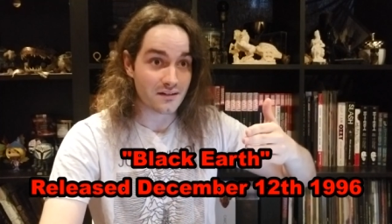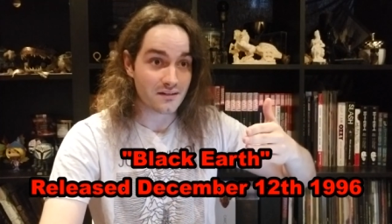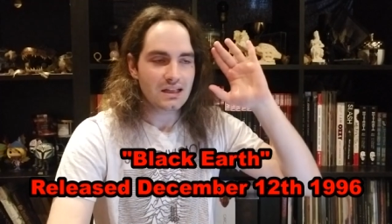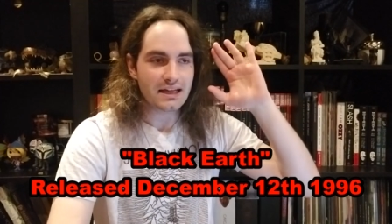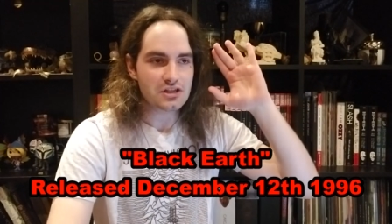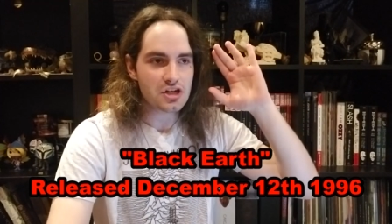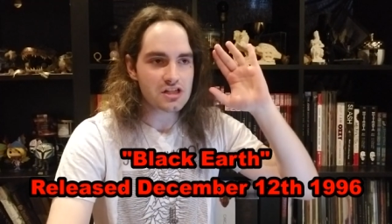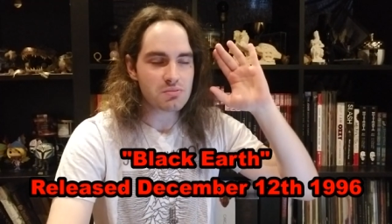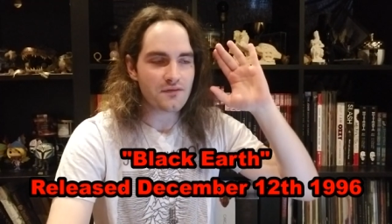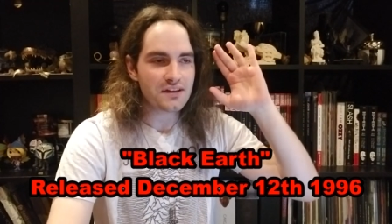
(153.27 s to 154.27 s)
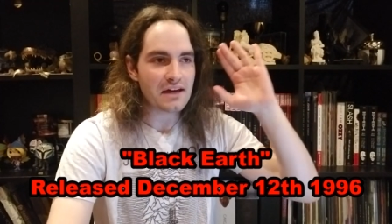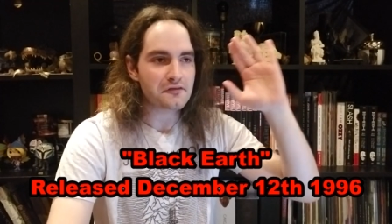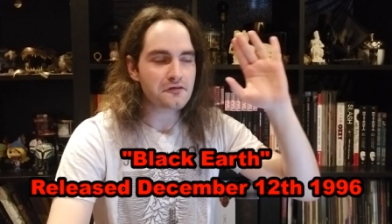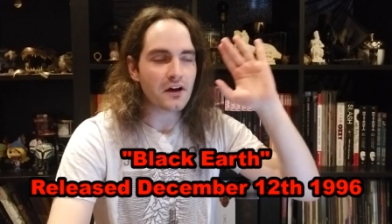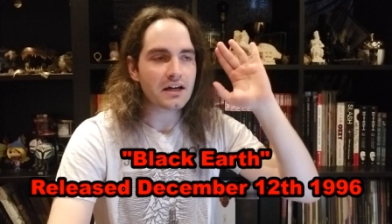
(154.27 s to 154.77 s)
Like, just within that
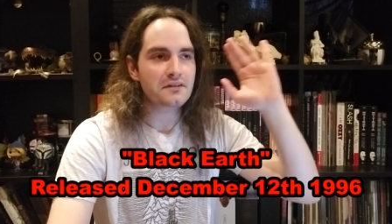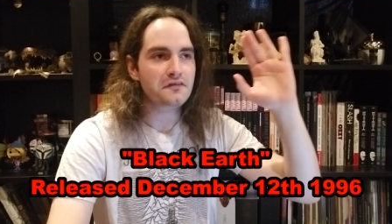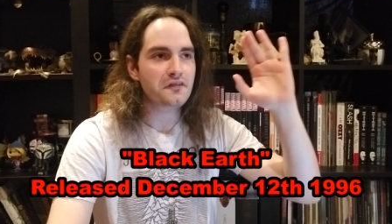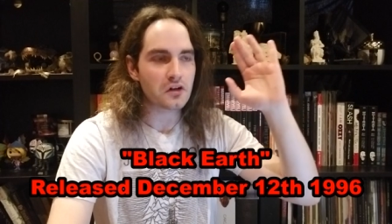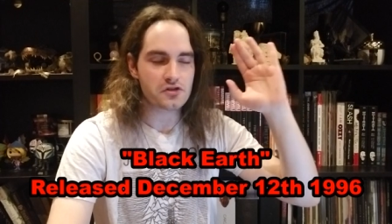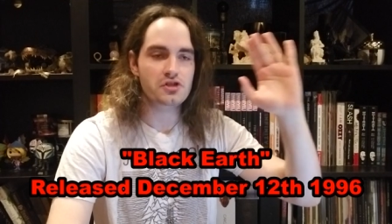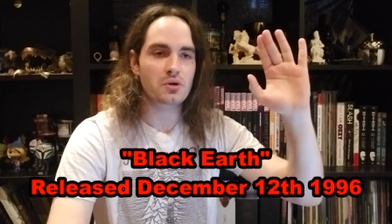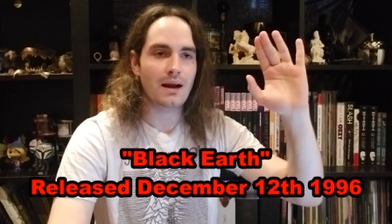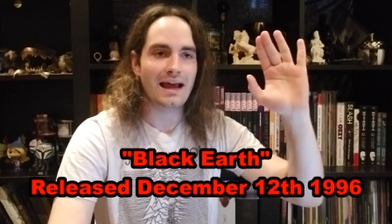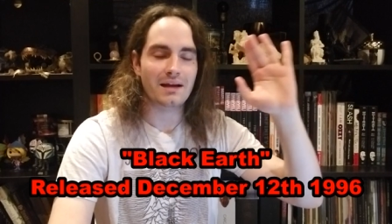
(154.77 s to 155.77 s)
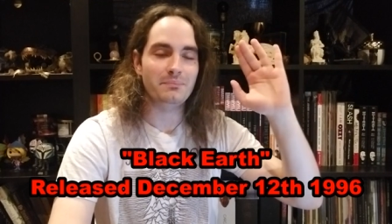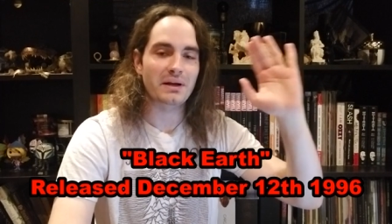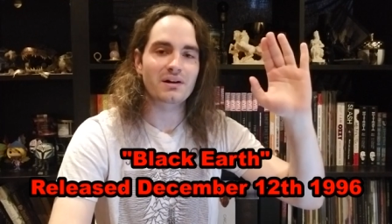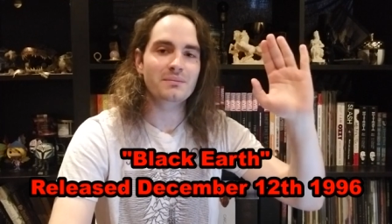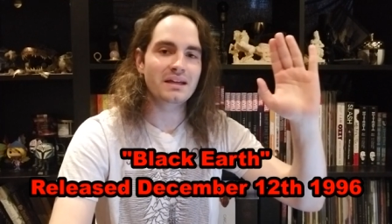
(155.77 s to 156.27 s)
fucking first track,
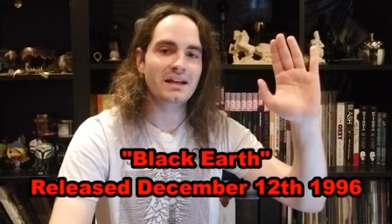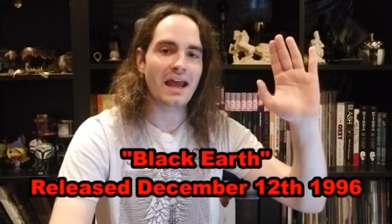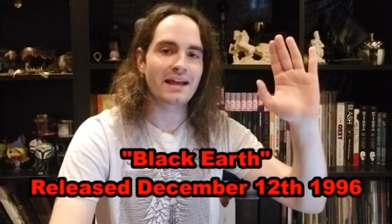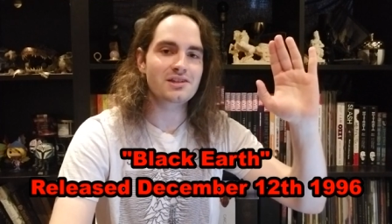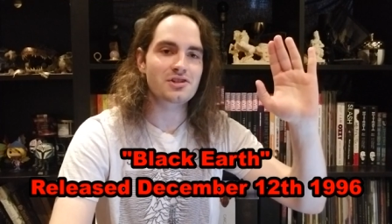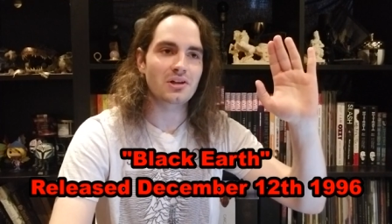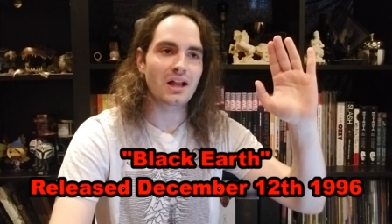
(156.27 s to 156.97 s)
Bury Me an Angel,